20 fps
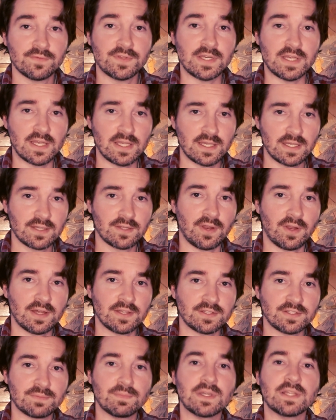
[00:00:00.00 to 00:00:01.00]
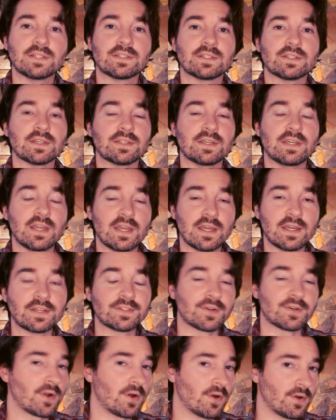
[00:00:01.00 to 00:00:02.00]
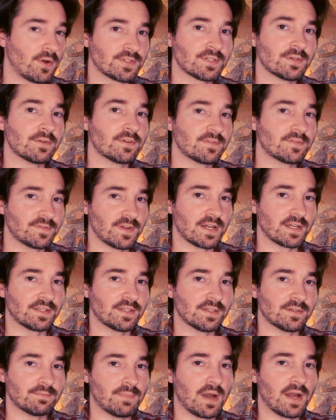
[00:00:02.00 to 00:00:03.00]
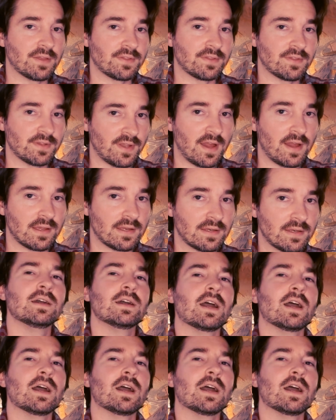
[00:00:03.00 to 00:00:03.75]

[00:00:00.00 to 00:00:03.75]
the ink lines means that the inks are also affected by the light.